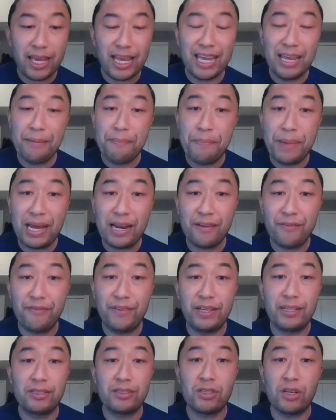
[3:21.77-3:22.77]
it
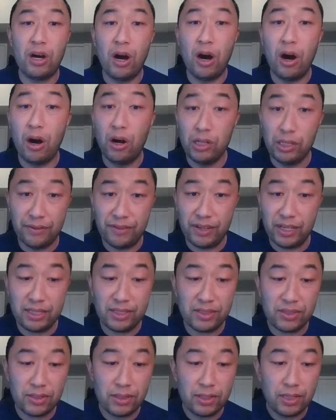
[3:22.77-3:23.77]
benefits all of
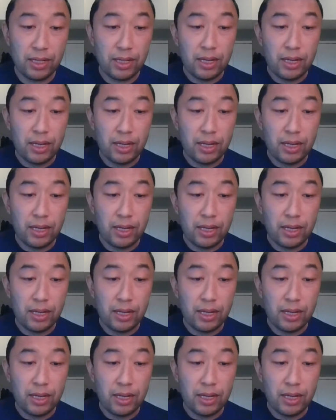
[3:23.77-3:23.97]
us.